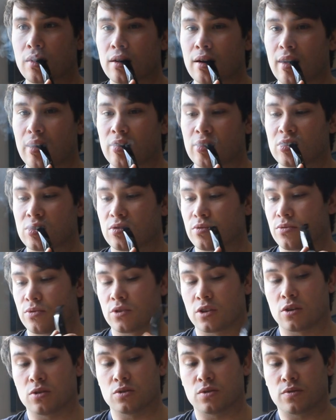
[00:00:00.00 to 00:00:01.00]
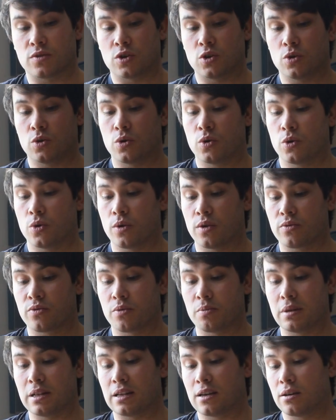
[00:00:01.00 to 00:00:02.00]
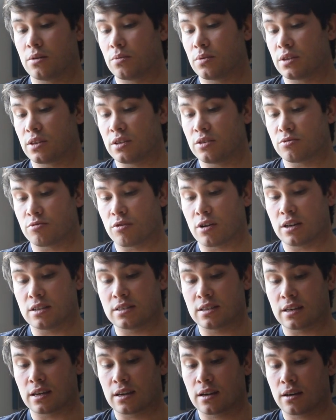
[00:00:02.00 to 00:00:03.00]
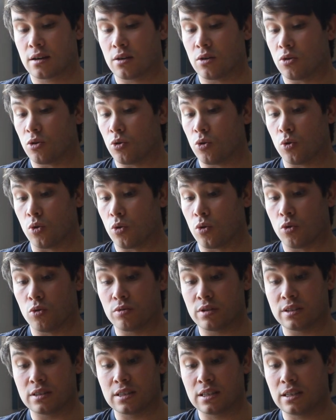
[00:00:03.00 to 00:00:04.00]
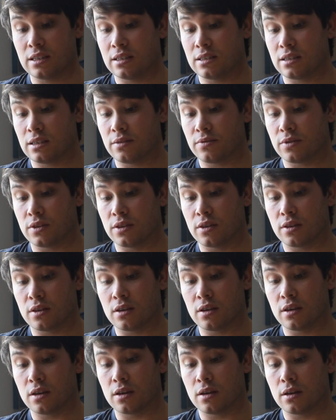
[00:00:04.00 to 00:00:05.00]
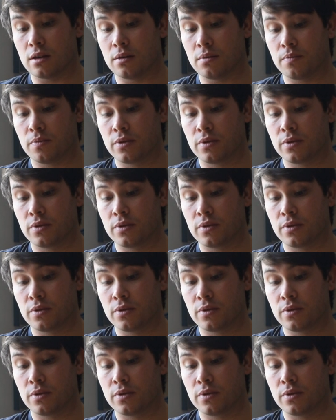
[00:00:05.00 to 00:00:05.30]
And for those of you who are familiar with his writing, or indeed even the